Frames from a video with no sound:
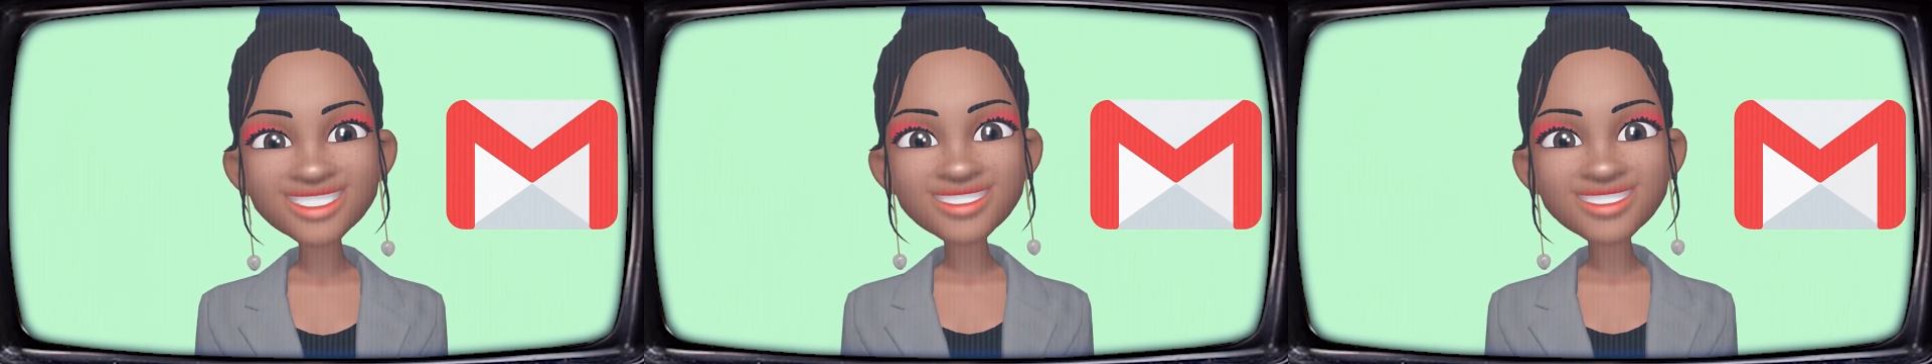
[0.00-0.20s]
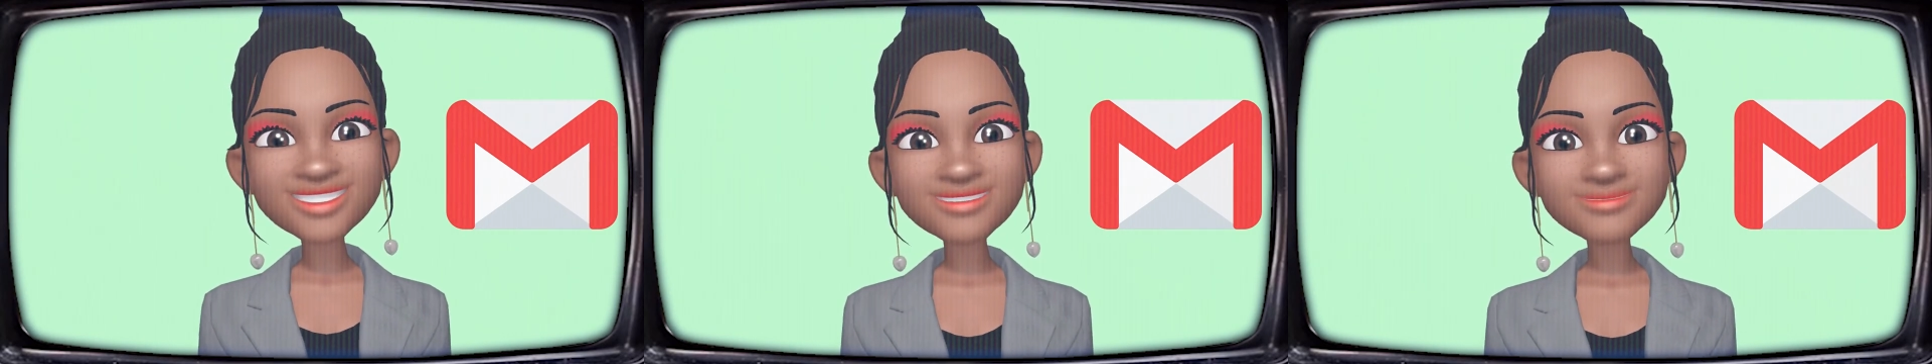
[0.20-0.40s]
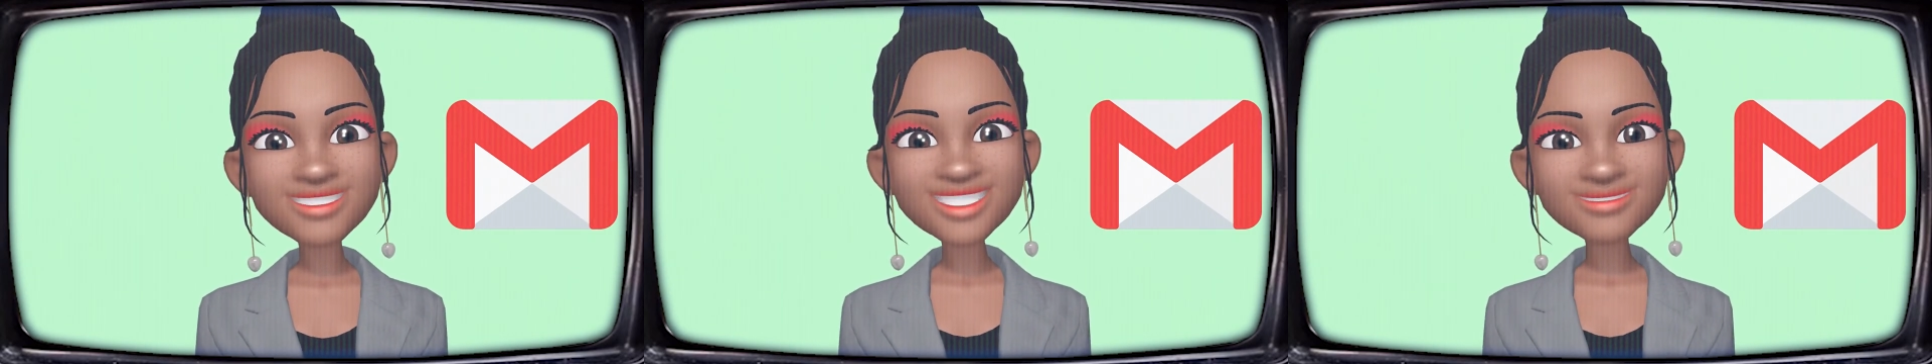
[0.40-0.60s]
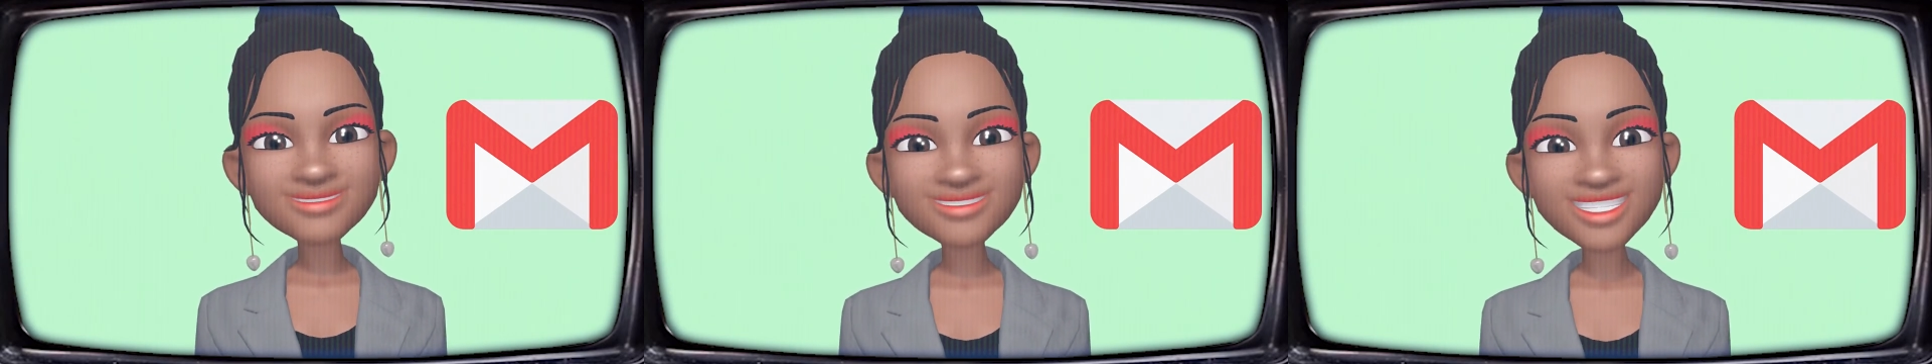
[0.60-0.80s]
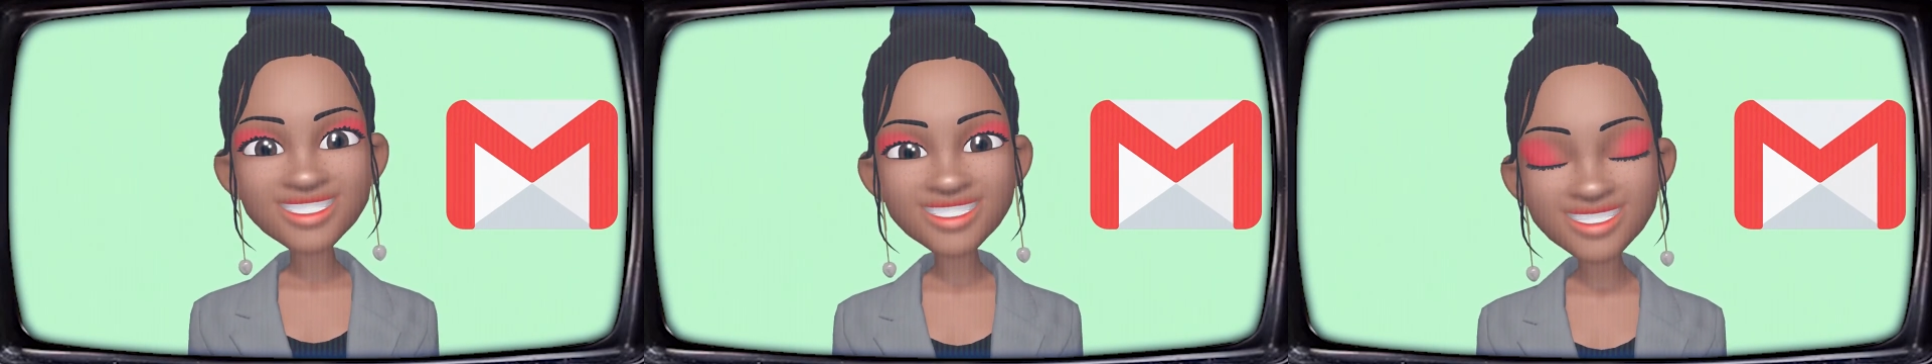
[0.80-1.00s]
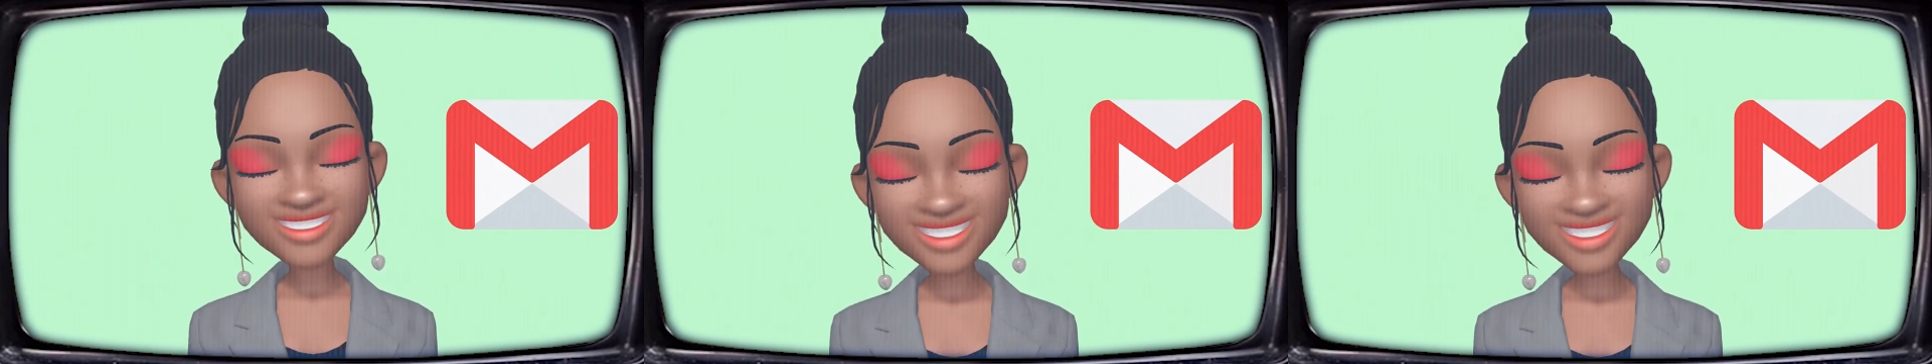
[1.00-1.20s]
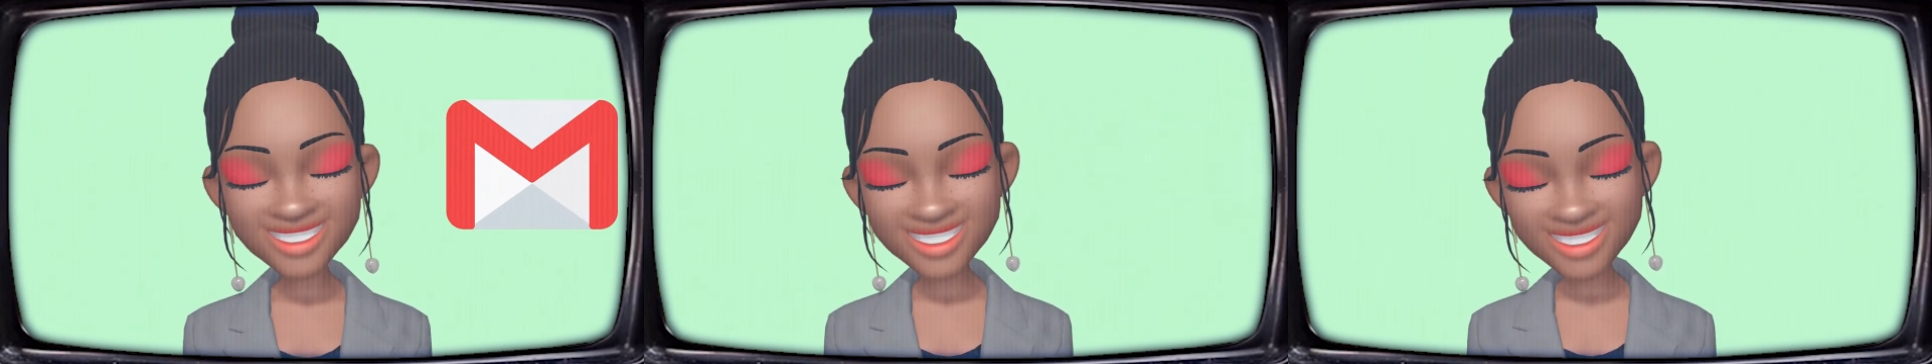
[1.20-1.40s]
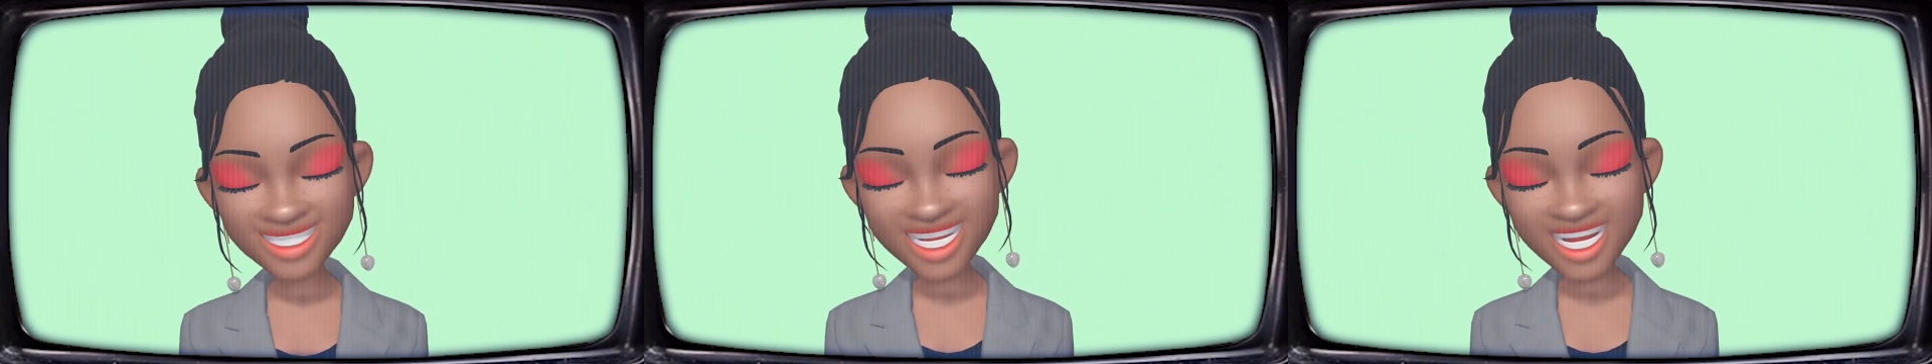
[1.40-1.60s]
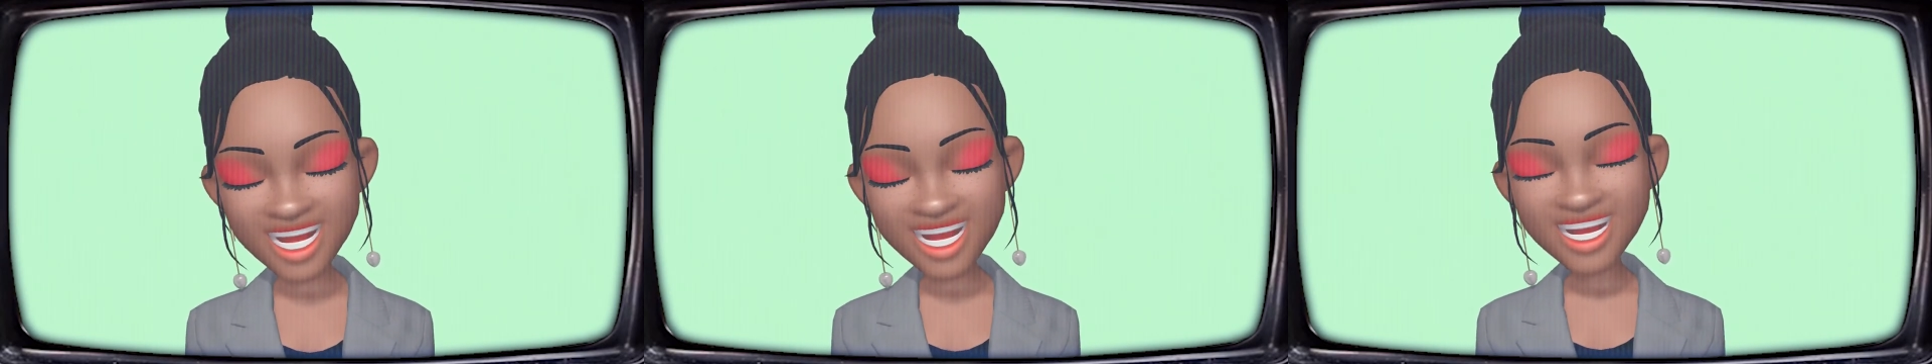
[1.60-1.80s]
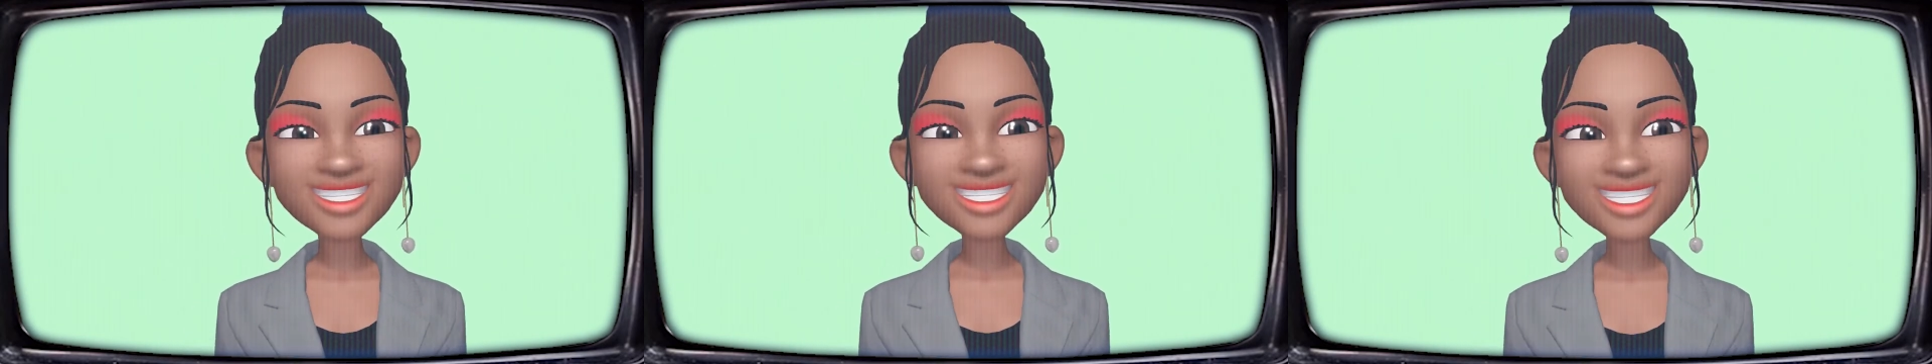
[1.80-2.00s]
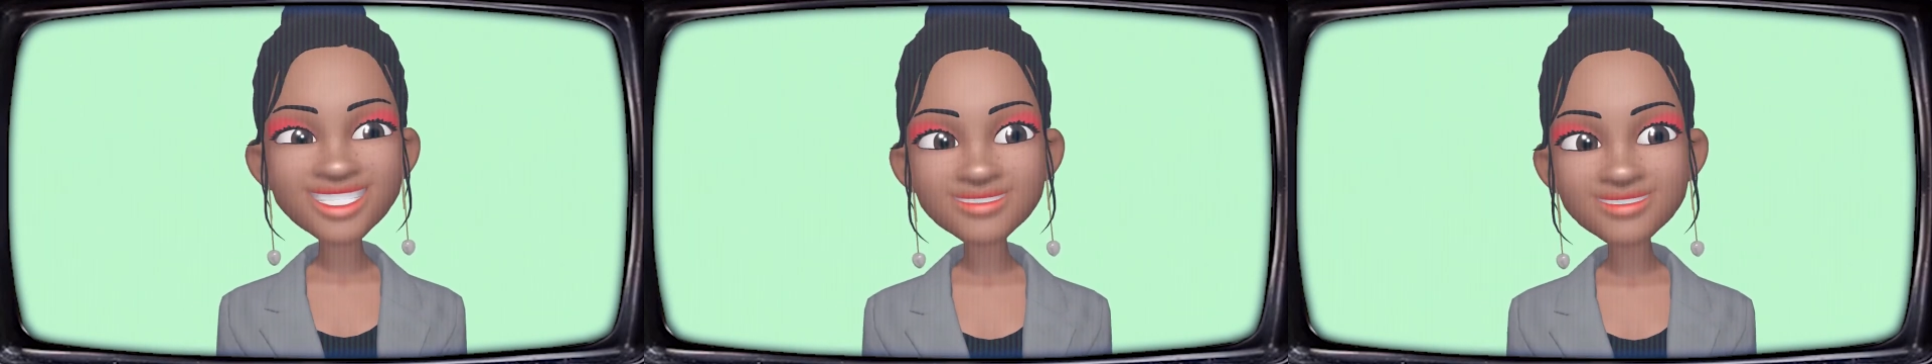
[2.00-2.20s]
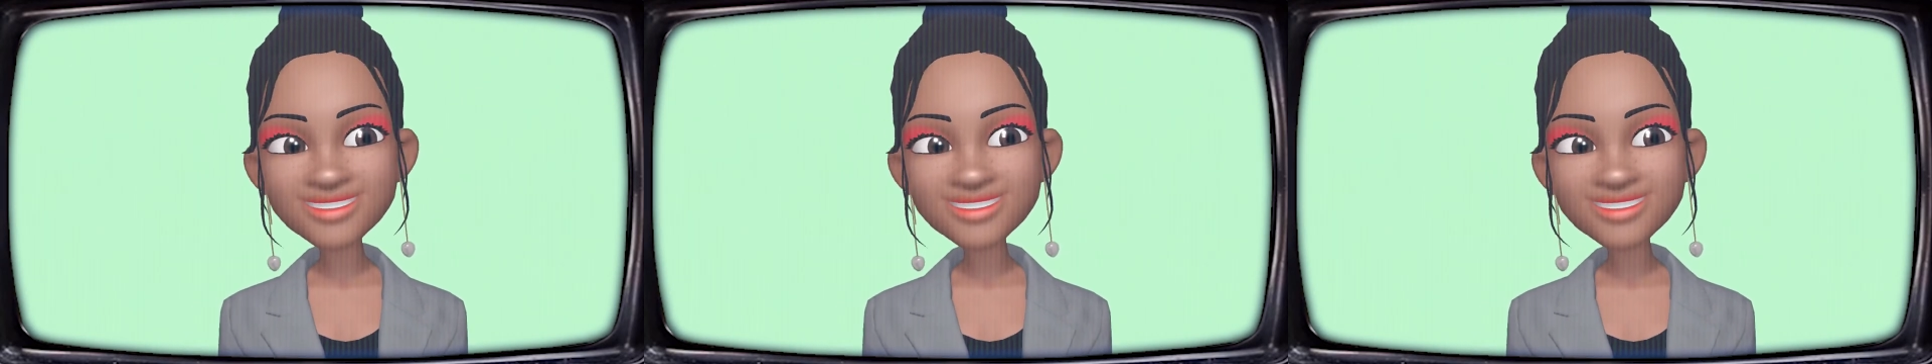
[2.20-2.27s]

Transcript: box below. If